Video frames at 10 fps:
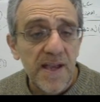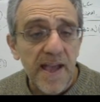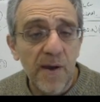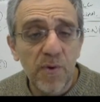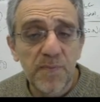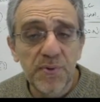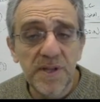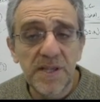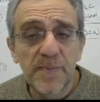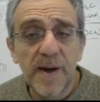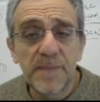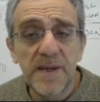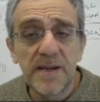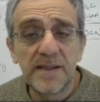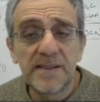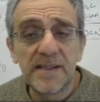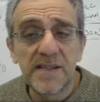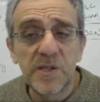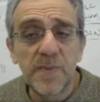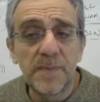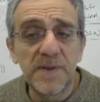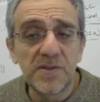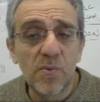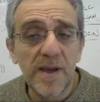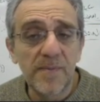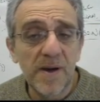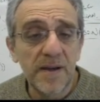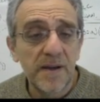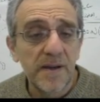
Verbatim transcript: and we print the puppy, and it says this puppy's a white mutt.